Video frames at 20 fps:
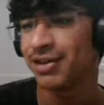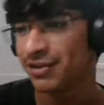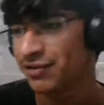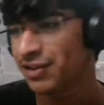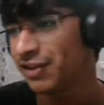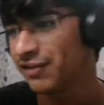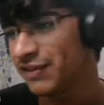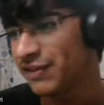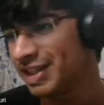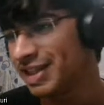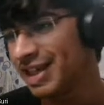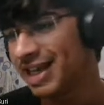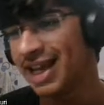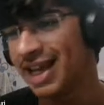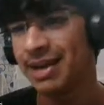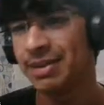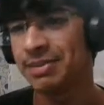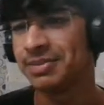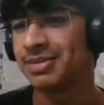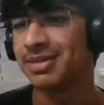if it's in the
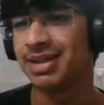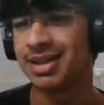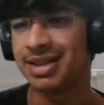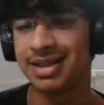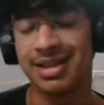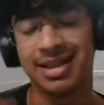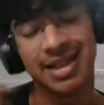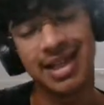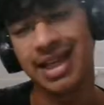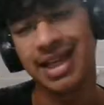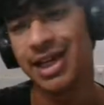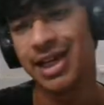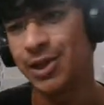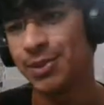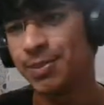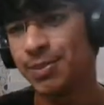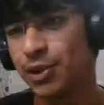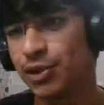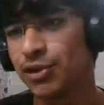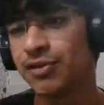game, they need to
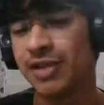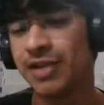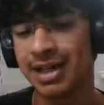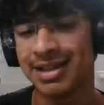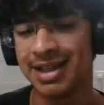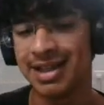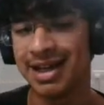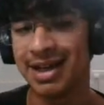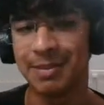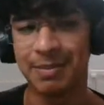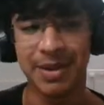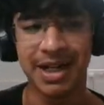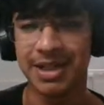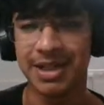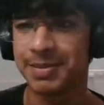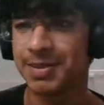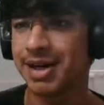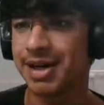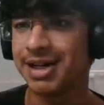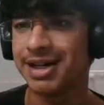prove that they are Prairie
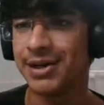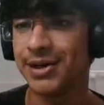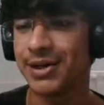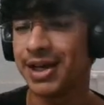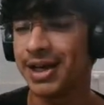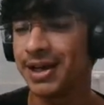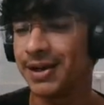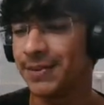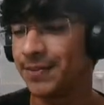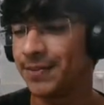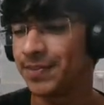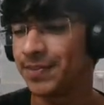Panda, okay?